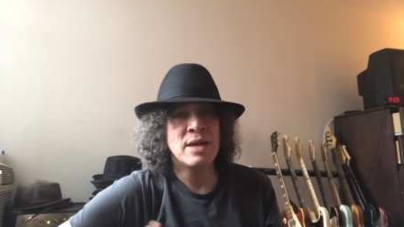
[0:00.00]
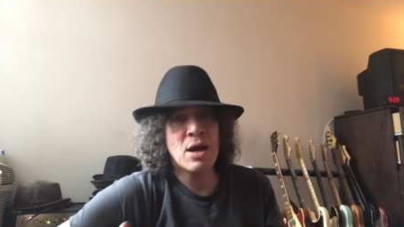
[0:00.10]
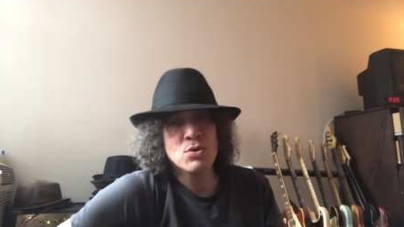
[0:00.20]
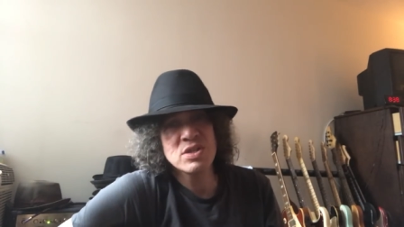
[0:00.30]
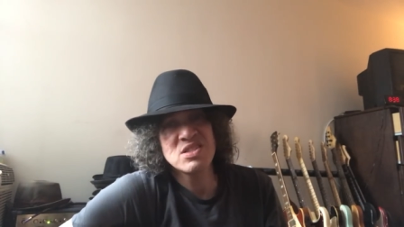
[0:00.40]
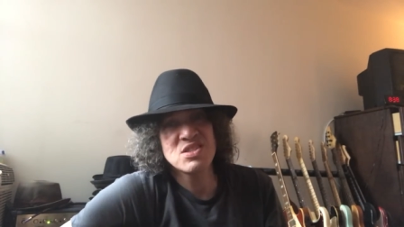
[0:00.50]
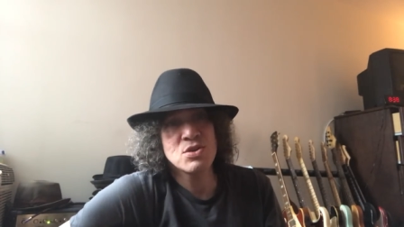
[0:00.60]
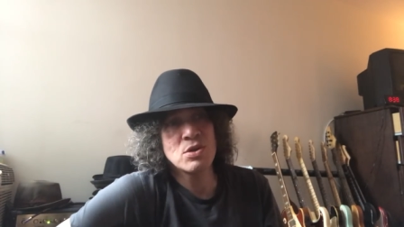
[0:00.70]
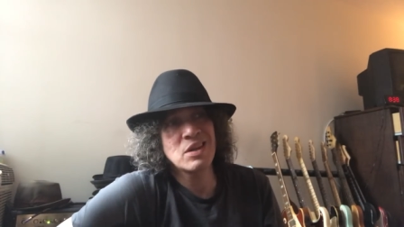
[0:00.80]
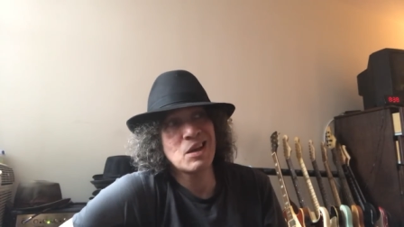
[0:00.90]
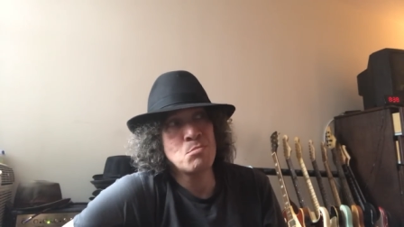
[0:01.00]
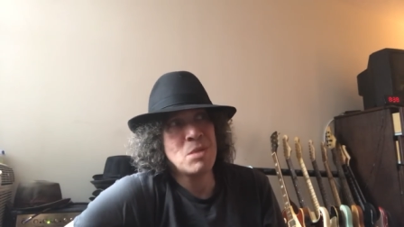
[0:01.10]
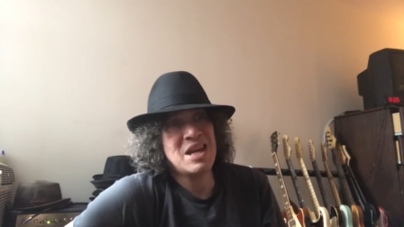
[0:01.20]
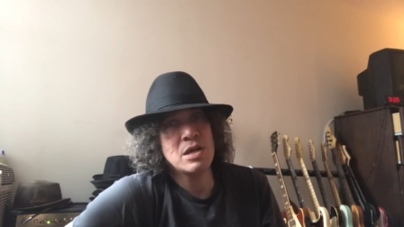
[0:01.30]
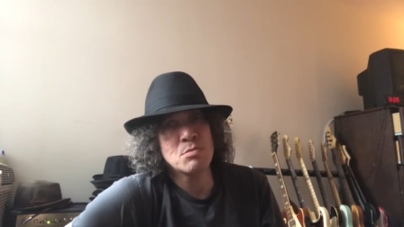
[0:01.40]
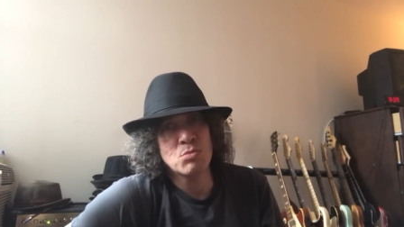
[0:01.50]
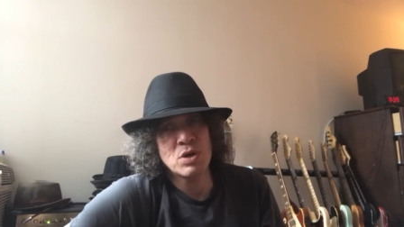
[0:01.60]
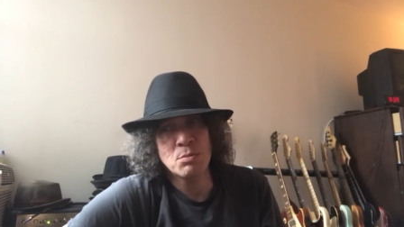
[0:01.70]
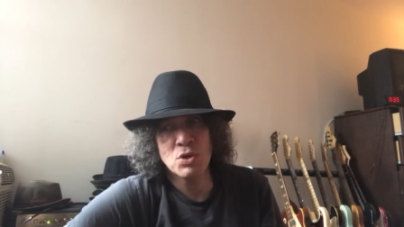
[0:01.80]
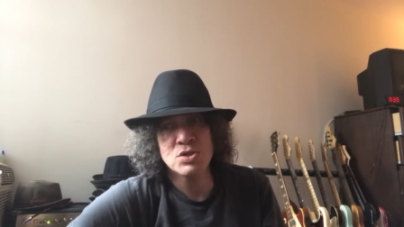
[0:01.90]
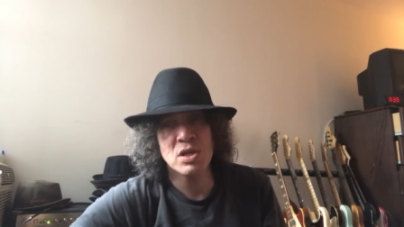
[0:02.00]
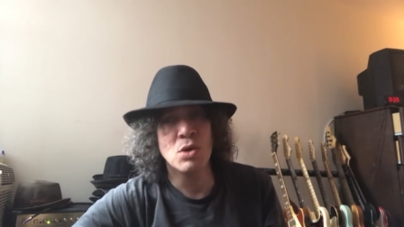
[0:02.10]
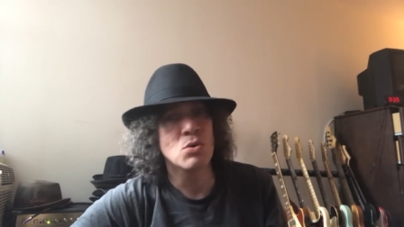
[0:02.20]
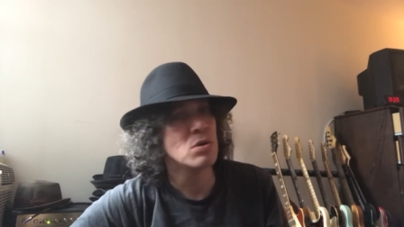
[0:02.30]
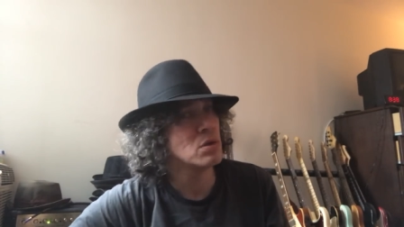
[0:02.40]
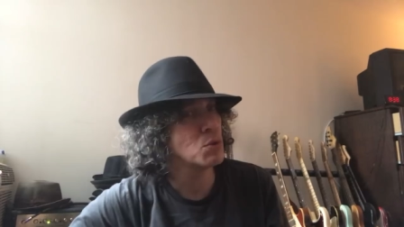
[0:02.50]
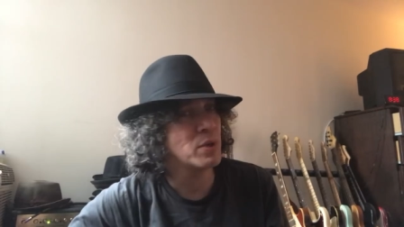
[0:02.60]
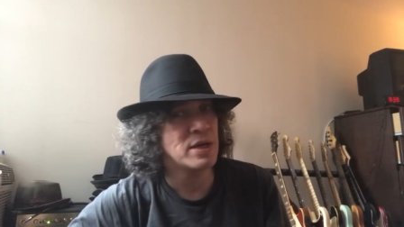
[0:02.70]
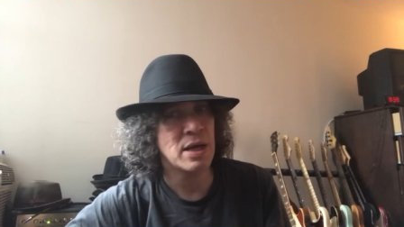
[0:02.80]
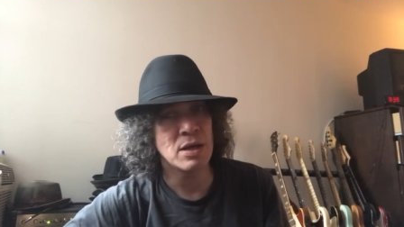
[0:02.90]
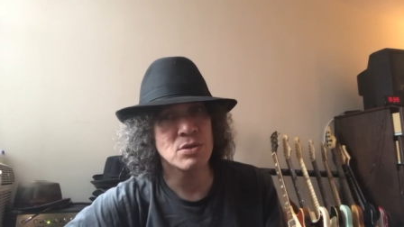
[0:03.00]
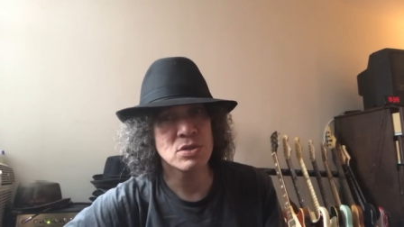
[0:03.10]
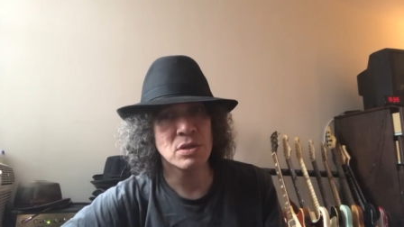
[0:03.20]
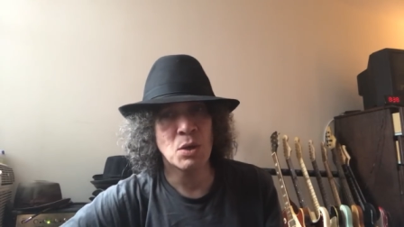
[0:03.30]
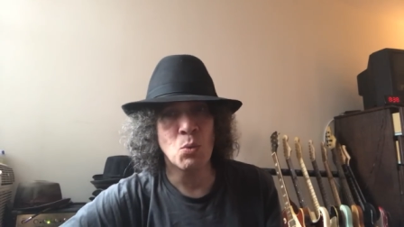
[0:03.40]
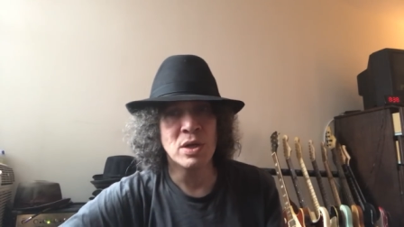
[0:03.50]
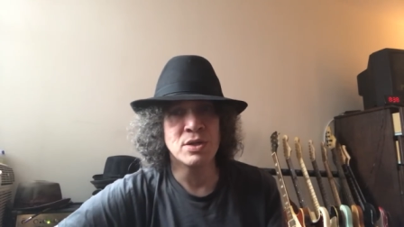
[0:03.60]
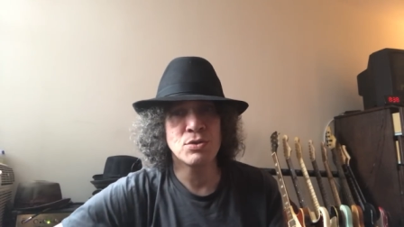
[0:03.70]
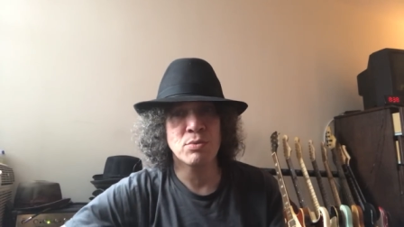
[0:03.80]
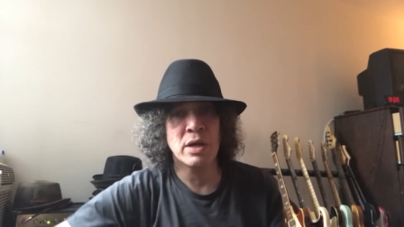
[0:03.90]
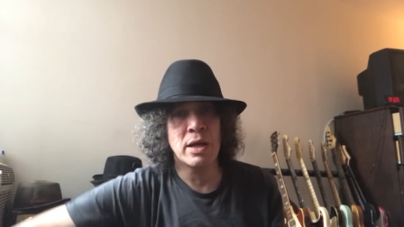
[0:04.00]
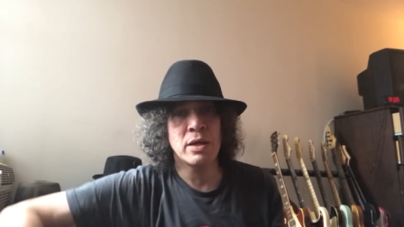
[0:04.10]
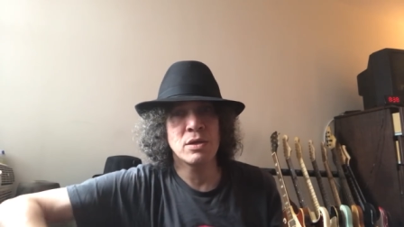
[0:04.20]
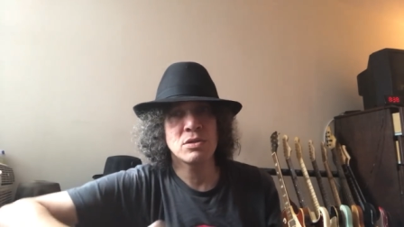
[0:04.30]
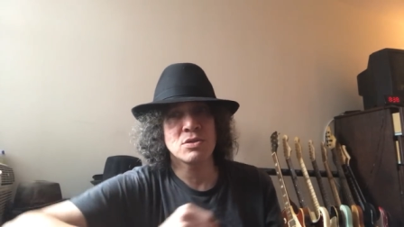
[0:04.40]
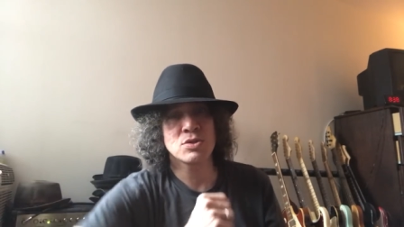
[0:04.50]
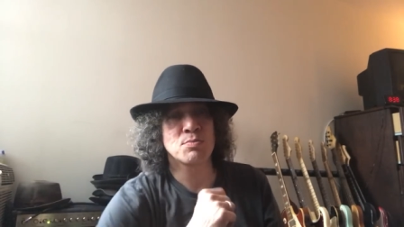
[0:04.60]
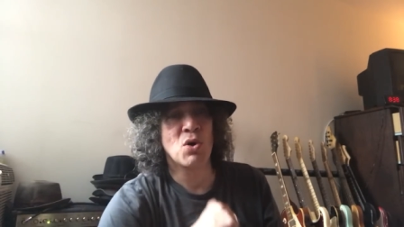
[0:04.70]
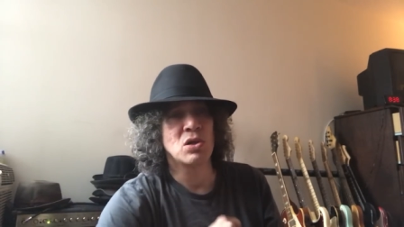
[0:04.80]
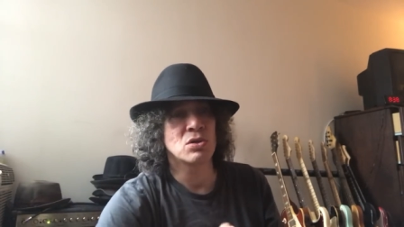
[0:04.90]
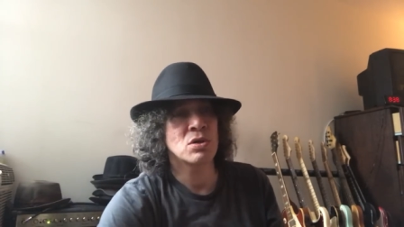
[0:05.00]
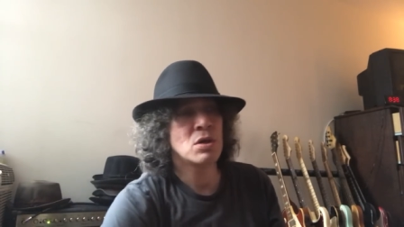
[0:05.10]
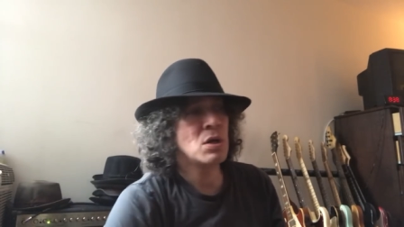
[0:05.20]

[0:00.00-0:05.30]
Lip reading: Now it's considered like a medium brim because they go all the way down, so like 1 3/8 and smaller.